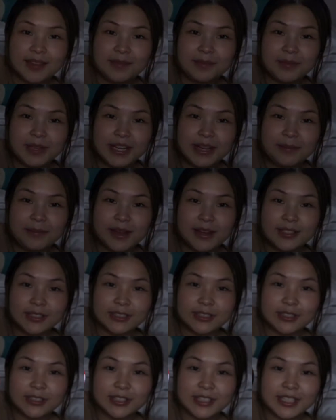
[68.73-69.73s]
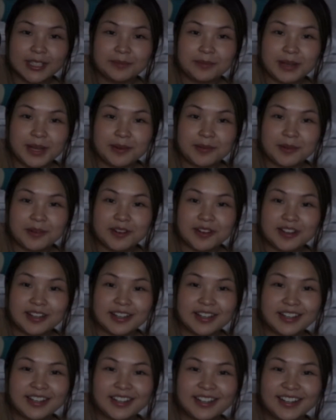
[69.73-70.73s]
Minnie Mouse holding a
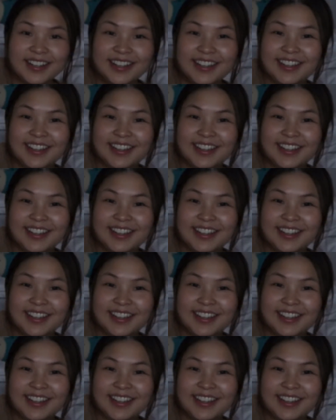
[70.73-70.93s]
popcorn.